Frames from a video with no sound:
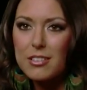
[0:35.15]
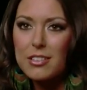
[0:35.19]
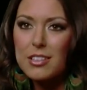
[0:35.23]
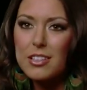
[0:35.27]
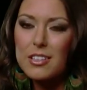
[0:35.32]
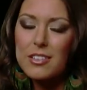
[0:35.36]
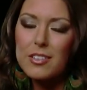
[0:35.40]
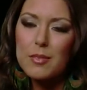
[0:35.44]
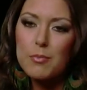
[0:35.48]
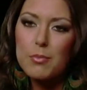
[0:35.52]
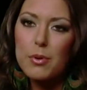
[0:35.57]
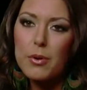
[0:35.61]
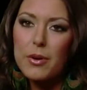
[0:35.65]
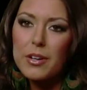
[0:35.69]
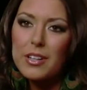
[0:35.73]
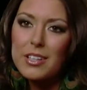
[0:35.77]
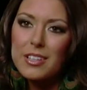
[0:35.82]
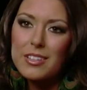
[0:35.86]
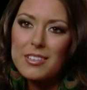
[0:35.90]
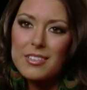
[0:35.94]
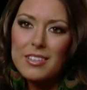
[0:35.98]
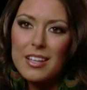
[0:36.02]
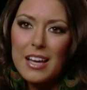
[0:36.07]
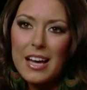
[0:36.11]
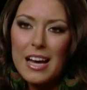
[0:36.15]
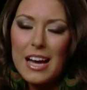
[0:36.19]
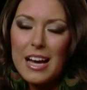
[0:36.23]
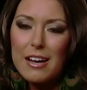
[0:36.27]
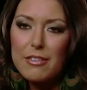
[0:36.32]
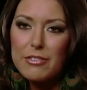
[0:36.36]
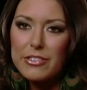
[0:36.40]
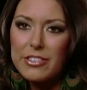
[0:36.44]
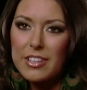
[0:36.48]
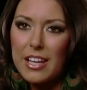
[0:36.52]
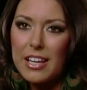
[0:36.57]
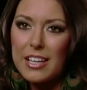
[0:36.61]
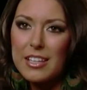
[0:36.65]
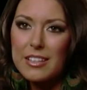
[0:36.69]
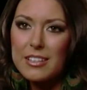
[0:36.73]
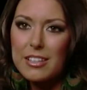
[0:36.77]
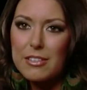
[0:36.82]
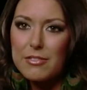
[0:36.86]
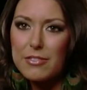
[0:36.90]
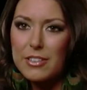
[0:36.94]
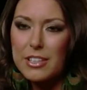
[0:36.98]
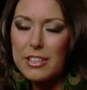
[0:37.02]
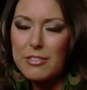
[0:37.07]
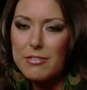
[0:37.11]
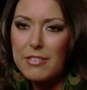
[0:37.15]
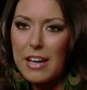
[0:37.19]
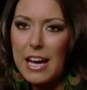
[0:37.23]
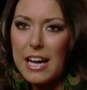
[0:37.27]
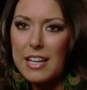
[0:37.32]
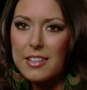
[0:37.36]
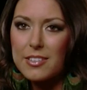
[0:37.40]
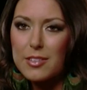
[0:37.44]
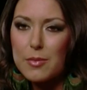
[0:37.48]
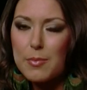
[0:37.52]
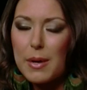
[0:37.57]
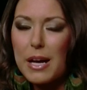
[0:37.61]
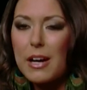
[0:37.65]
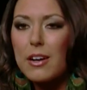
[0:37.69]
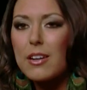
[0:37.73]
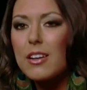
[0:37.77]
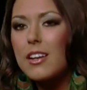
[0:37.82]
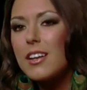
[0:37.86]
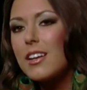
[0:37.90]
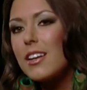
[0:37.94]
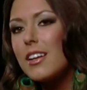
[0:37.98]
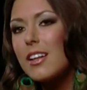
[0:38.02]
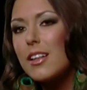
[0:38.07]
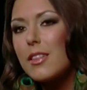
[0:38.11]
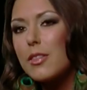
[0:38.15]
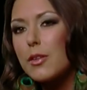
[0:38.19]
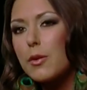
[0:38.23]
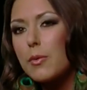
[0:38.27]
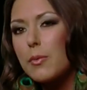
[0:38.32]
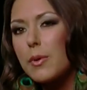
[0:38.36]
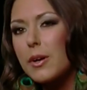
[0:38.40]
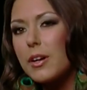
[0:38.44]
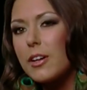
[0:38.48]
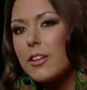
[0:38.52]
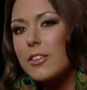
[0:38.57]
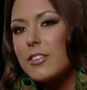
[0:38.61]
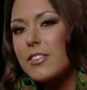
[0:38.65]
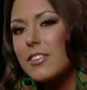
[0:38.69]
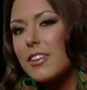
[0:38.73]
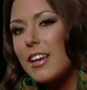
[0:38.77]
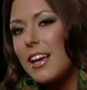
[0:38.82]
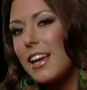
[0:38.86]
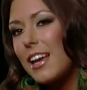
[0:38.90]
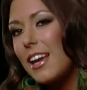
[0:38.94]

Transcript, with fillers: and it's important to have scientific facts about the world.